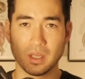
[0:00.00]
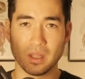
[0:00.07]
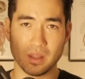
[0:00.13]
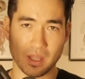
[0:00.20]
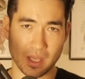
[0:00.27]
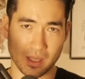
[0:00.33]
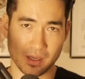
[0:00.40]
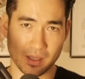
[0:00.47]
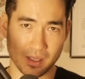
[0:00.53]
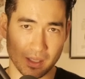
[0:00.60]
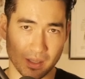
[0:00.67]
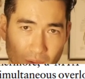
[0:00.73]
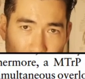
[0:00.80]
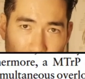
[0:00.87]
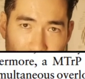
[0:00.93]
Then, in
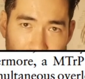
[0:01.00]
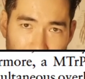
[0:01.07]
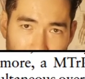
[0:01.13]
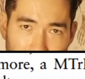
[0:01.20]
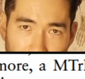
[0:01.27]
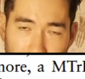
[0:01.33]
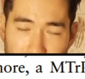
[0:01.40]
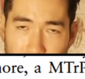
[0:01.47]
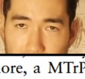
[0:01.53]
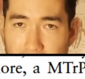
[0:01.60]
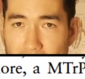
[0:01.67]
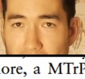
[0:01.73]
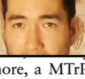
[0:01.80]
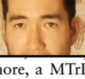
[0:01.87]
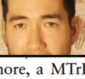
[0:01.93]
the 1 to 3 week
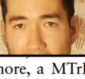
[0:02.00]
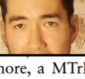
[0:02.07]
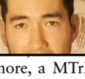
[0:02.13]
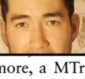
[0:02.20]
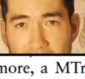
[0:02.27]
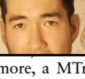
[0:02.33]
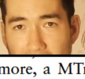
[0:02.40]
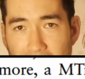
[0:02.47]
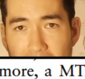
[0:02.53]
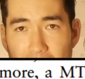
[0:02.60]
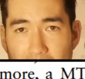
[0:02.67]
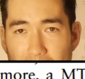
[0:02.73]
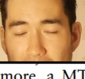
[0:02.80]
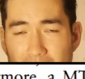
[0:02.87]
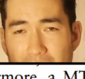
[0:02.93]
period after starting
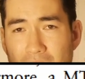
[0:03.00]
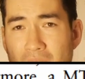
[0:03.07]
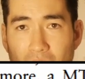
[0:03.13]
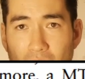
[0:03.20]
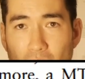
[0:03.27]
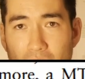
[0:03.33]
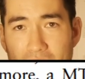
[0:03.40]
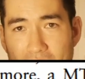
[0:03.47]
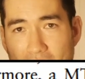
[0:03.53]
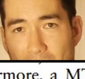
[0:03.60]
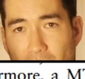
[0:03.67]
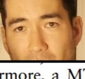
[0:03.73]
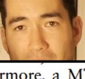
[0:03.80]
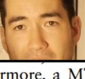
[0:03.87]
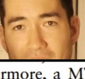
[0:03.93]
treatment, 1 time a
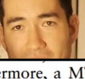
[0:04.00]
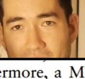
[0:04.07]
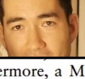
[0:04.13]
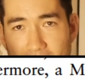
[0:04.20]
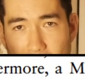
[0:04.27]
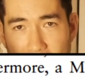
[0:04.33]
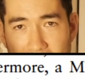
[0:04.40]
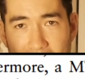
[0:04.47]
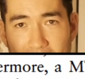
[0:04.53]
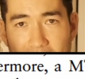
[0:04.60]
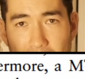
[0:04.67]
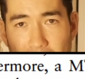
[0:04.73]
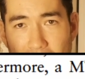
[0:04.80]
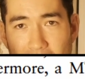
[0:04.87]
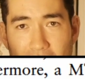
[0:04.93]
week is suspected to
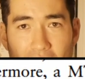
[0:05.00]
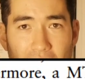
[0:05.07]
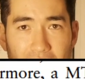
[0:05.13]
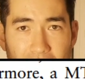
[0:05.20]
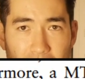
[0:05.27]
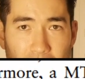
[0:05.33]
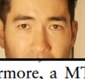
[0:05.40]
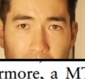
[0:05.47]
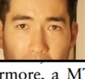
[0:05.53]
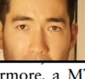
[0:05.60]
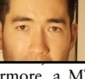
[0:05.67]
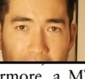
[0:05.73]
be enough to promote